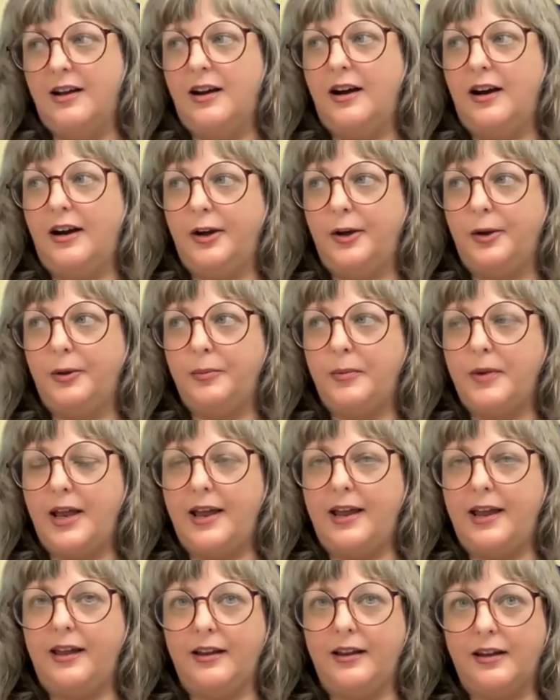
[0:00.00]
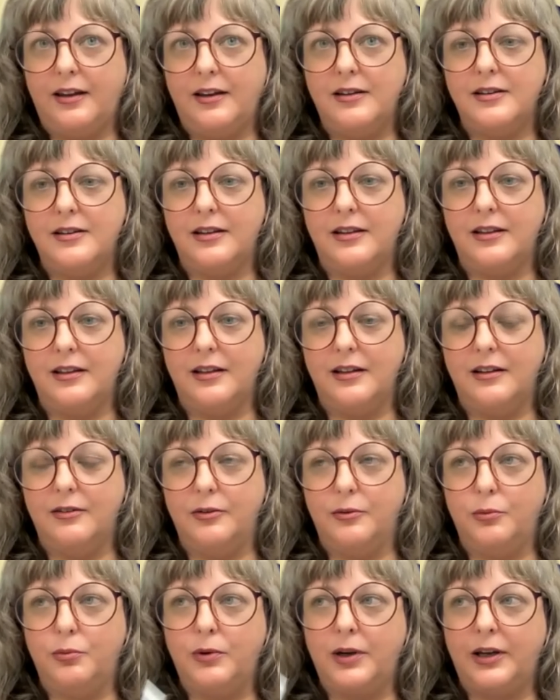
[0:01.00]
And
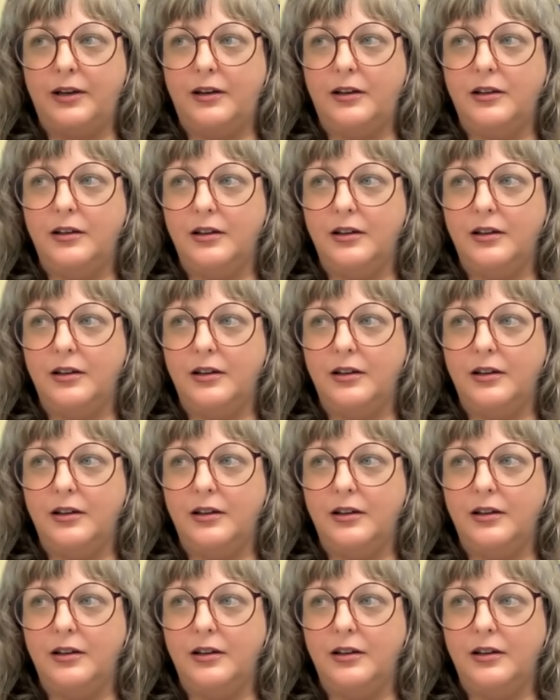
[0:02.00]
when